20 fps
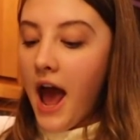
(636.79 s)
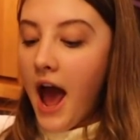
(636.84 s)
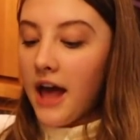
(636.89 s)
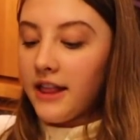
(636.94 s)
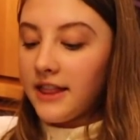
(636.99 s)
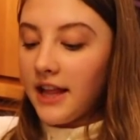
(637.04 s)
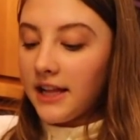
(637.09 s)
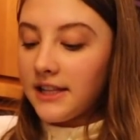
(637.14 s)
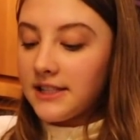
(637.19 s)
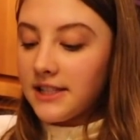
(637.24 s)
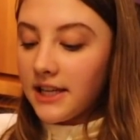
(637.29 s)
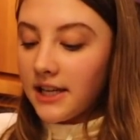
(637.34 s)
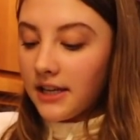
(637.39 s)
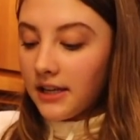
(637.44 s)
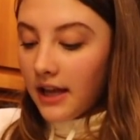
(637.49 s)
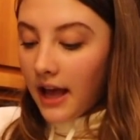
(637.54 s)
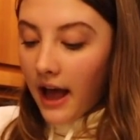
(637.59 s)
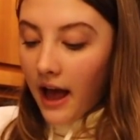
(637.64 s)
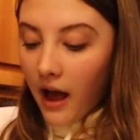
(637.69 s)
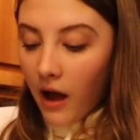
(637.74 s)
And that's
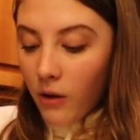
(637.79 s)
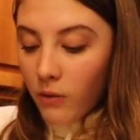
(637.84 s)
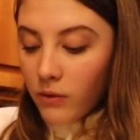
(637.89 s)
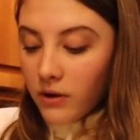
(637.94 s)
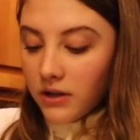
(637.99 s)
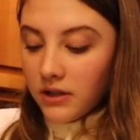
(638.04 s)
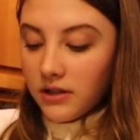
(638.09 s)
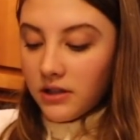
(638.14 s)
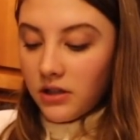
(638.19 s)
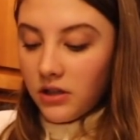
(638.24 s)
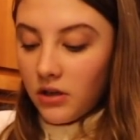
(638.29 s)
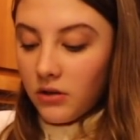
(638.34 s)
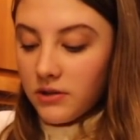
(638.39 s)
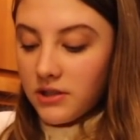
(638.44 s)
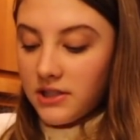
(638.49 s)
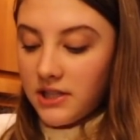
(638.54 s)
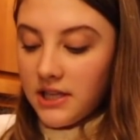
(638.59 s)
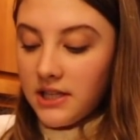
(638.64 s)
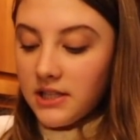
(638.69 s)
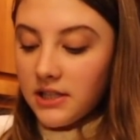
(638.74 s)
like how, you know,
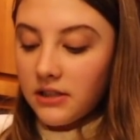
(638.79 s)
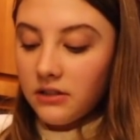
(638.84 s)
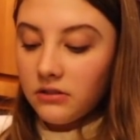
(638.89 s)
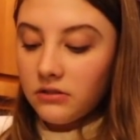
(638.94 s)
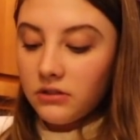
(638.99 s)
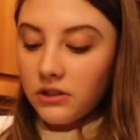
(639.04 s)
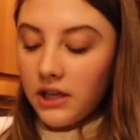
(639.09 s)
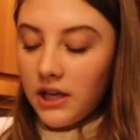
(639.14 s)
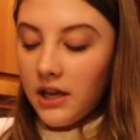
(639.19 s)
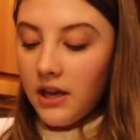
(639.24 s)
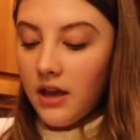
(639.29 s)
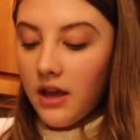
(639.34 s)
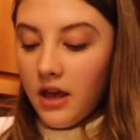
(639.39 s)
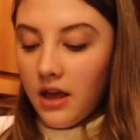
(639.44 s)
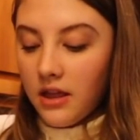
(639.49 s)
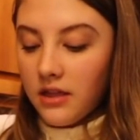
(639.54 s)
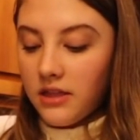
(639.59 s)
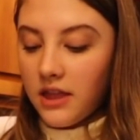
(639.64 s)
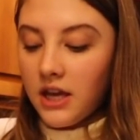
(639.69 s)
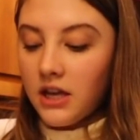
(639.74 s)
seasonally
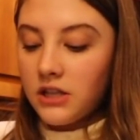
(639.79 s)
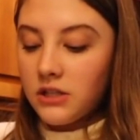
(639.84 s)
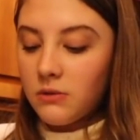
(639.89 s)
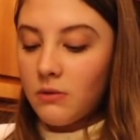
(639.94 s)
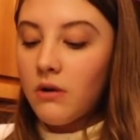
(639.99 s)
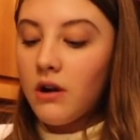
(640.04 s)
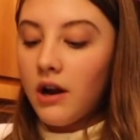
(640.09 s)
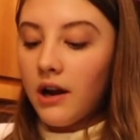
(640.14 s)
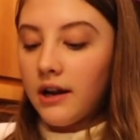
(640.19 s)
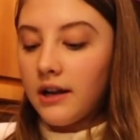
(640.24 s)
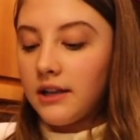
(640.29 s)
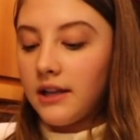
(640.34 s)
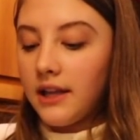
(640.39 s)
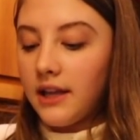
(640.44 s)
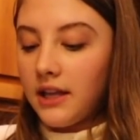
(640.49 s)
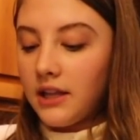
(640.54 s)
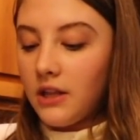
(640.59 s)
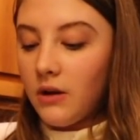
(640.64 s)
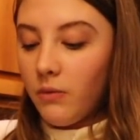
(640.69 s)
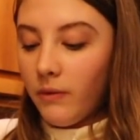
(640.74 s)
things work.
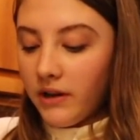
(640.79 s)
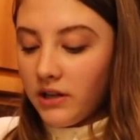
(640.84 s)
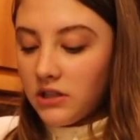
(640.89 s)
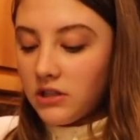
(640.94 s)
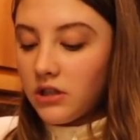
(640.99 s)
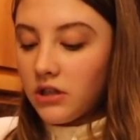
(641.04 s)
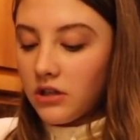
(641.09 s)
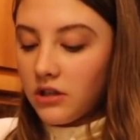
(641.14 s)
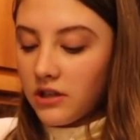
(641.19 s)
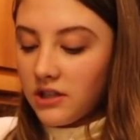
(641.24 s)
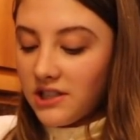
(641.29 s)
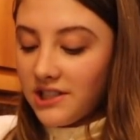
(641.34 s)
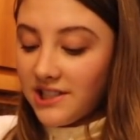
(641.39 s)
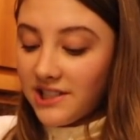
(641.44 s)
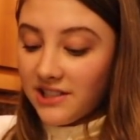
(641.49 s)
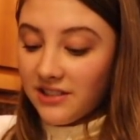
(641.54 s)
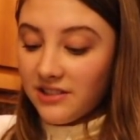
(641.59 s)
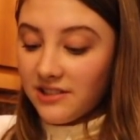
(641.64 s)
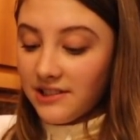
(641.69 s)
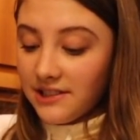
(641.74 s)
Like in the winter
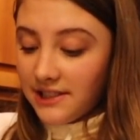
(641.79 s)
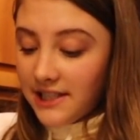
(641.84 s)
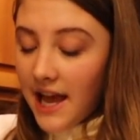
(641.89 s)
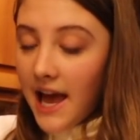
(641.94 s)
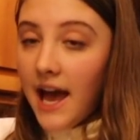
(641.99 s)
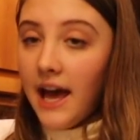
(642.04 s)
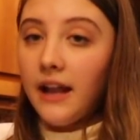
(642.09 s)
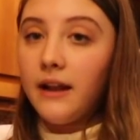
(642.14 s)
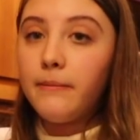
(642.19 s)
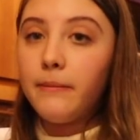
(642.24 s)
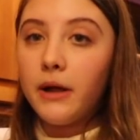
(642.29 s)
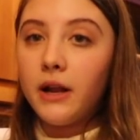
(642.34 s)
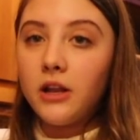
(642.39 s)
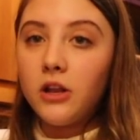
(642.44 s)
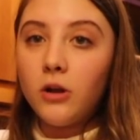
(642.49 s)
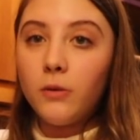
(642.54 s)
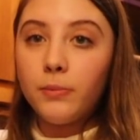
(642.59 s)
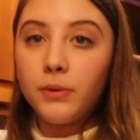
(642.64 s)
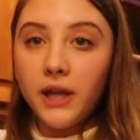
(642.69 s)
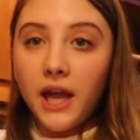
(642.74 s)
it's dead, but
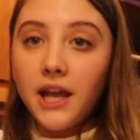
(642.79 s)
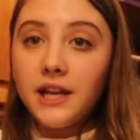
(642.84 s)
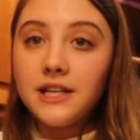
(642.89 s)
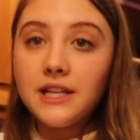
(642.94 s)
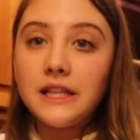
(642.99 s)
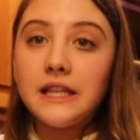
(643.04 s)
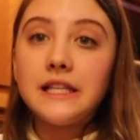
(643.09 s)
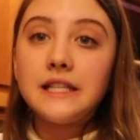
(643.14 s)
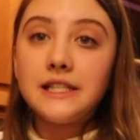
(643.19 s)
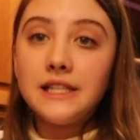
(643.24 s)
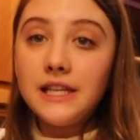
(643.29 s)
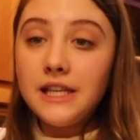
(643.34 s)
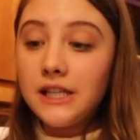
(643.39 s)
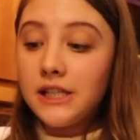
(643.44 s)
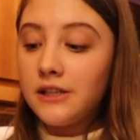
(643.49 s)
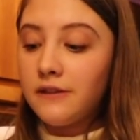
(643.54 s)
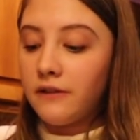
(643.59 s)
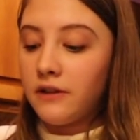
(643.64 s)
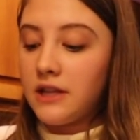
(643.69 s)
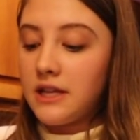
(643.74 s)
you're planting the
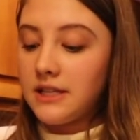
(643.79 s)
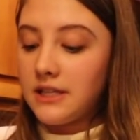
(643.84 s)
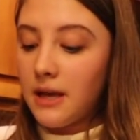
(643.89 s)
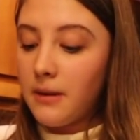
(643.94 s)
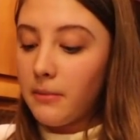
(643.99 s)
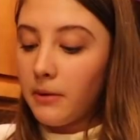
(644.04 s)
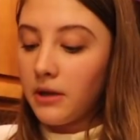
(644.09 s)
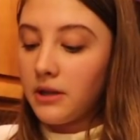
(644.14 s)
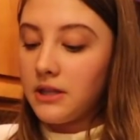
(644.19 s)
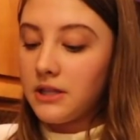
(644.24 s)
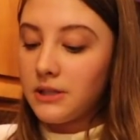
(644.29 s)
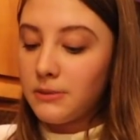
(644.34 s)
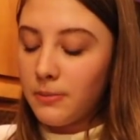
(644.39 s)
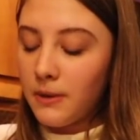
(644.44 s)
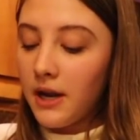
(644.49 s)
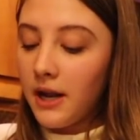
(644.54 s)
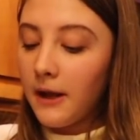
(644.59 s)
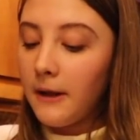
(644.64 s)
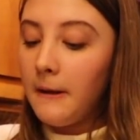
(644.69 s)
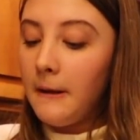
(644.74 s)
seeds for the summer and the
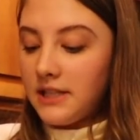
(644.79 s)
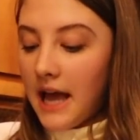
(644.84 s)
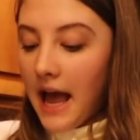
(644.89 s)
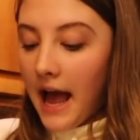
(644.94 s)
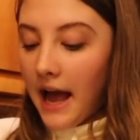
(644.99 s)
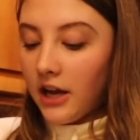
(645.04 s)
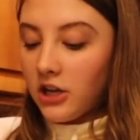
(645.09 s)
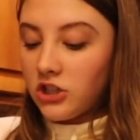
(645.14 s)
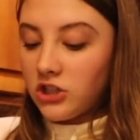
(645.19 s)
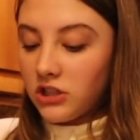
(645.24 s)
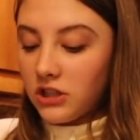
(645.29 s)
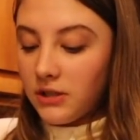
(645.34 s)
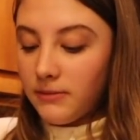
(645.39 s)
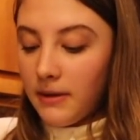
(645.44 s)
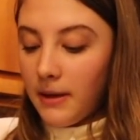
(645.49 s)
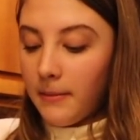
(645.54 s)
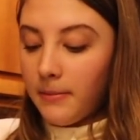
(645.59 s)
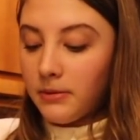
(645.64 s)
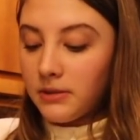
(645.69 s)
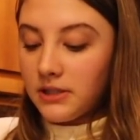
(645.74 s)
spring to actually
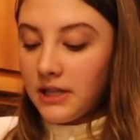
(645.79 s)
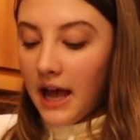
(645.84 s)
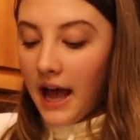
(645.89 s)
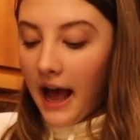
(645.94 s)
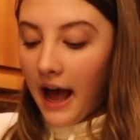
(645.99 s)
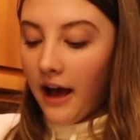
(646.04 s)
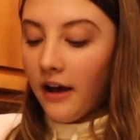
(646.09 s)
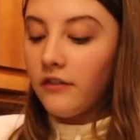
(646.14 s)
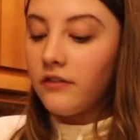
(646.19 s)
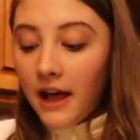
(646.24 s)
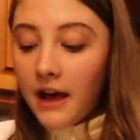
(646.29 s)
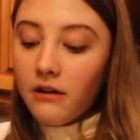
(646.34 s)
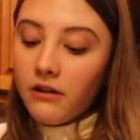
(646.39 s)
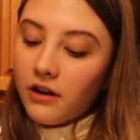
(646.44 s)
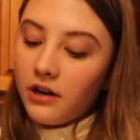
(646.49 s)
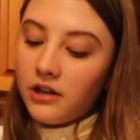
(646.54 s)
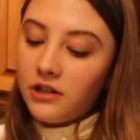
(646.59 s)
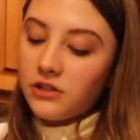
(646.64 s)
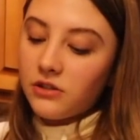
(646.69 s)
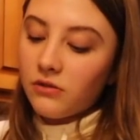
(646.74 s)
be able to have
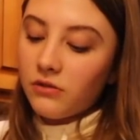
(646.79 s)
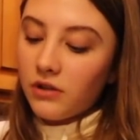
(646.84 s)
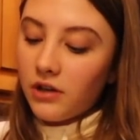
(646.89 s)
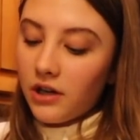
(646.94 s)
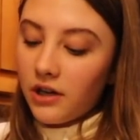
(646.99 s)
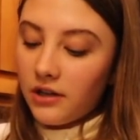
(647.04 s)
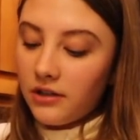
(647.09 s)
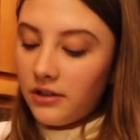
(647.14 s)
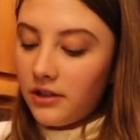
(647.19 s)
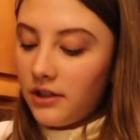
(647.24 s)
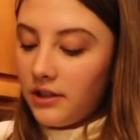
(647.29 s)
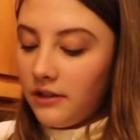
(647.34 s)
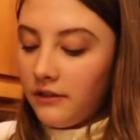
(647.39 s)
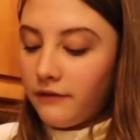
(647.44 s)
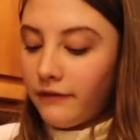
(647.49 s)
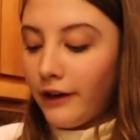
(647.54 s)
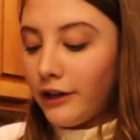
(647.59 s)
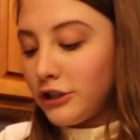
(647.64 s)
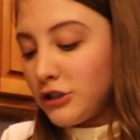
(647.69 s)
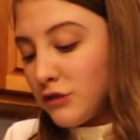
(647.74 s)
flowers or
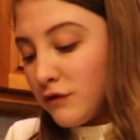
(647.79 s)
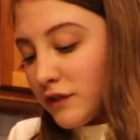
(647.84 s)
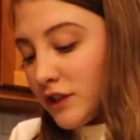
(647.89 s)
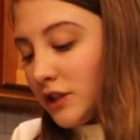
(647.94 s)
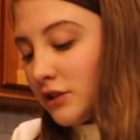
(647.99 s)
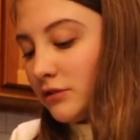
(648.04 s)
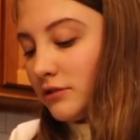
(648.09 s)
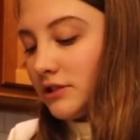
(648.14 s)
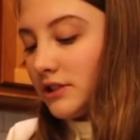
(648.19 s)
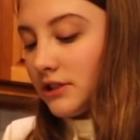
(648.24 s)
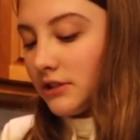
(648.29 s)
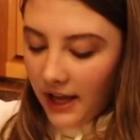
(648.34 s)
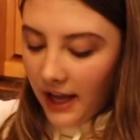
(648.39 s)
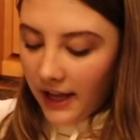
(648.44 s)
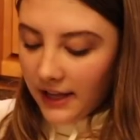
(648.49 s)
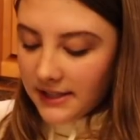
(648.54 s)
fresh fruit.